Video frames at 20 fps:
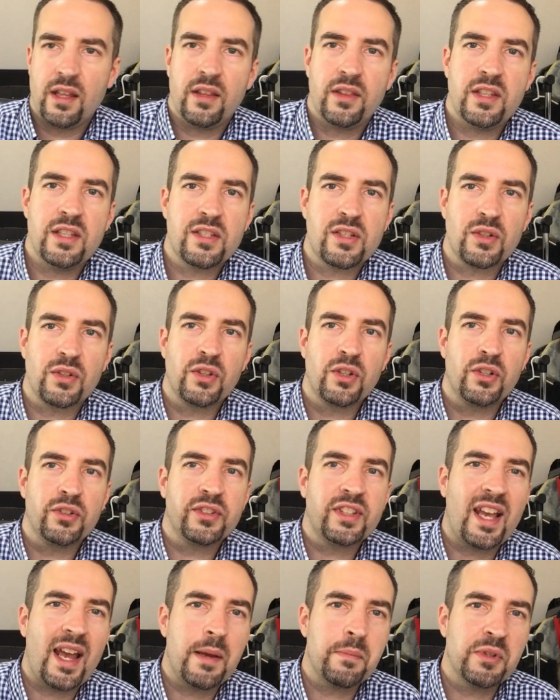These are little
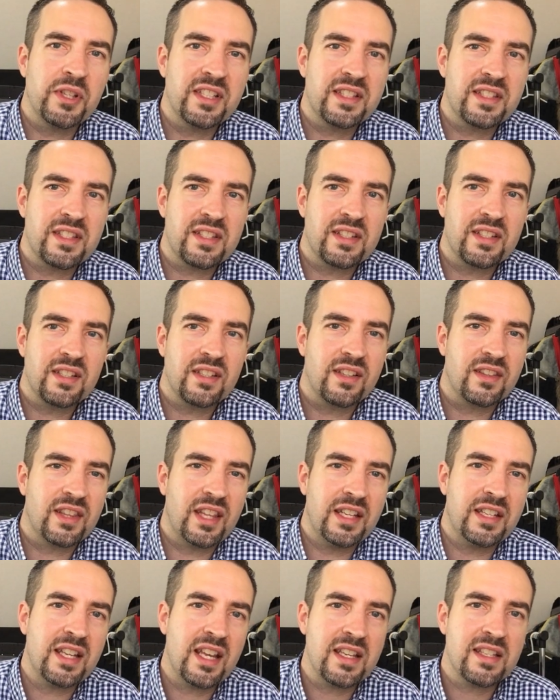tablets.
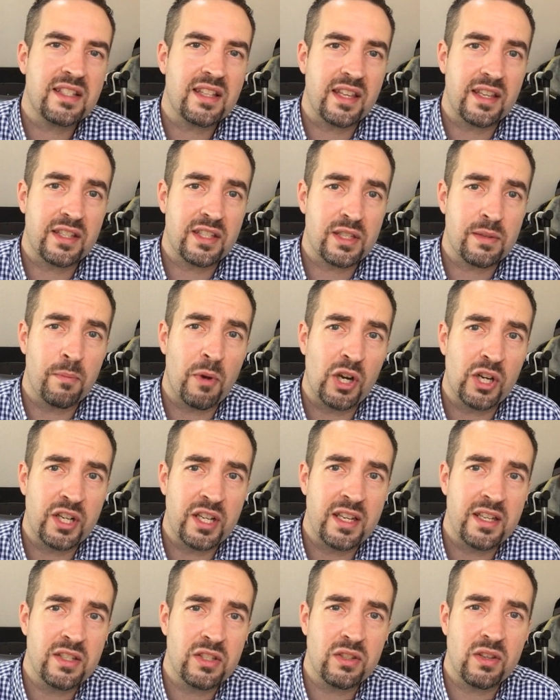They taste like
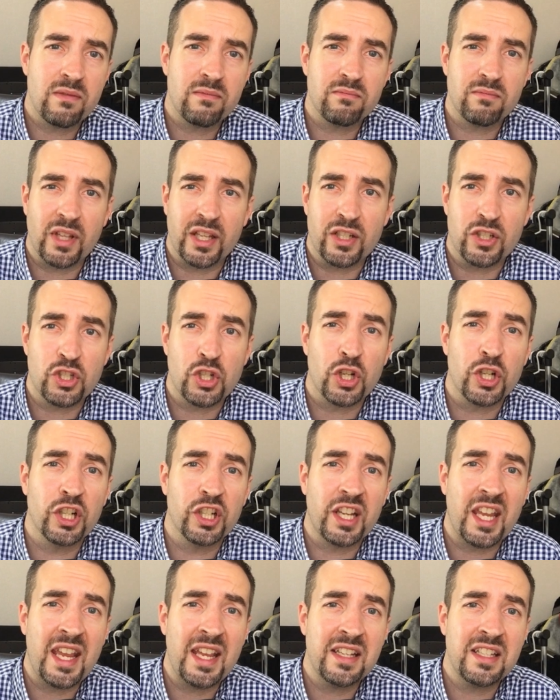Smarties, like sugar
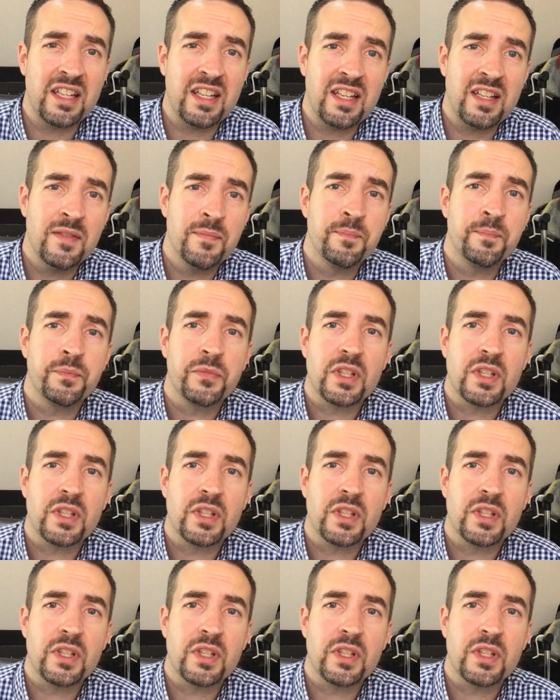candy.